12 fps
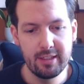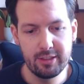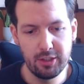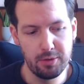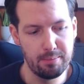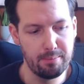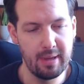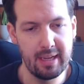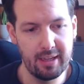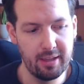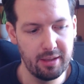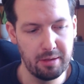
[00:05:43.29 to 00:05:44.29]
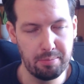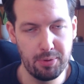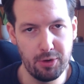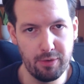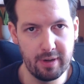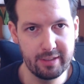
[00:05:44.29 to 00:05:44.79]
Don't make the
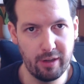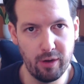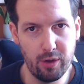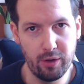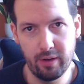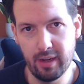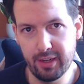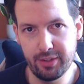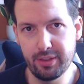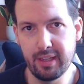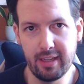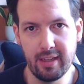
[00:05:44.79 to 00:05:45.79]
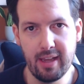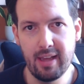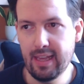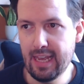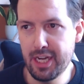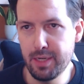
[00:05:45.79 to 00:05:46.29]
progress clock like the
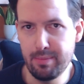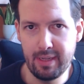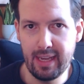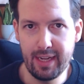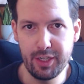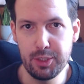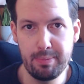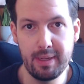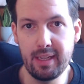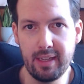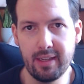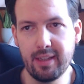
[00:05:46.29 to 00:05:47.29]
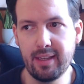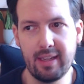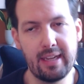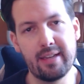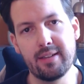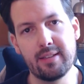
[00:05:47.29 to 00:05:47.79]
enemy HP
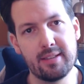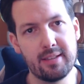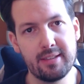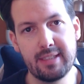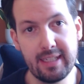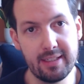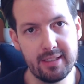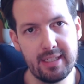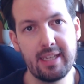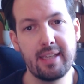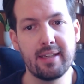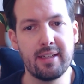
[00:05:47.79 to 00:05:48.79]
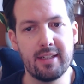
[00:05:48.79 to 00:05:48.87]
in D&D.